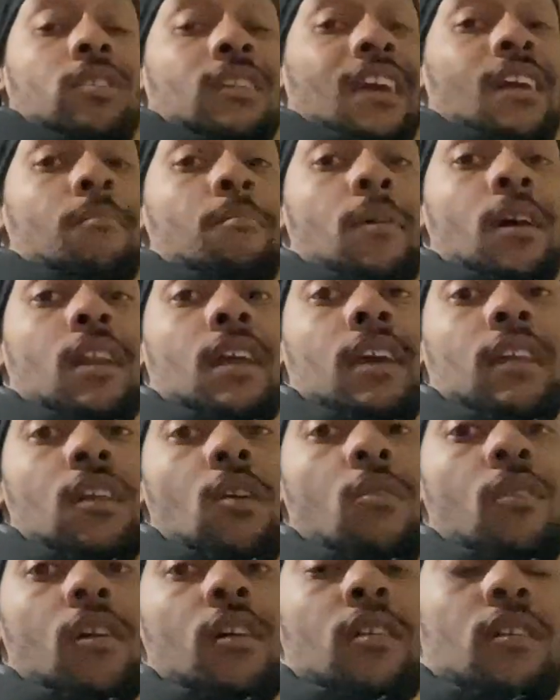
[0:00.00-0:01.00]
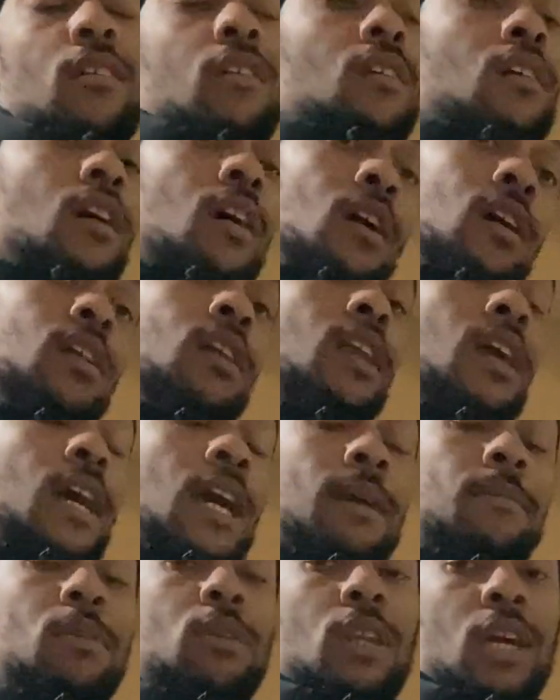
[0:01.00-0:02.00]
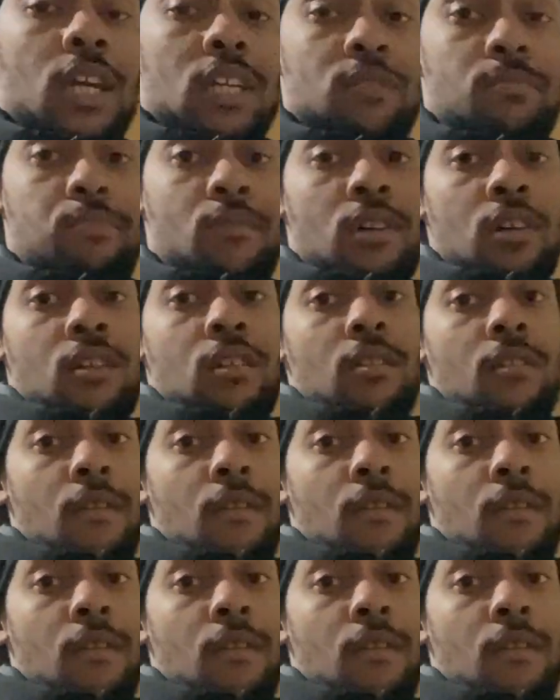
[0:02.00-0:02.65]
think money don't unlame you niggas, bro?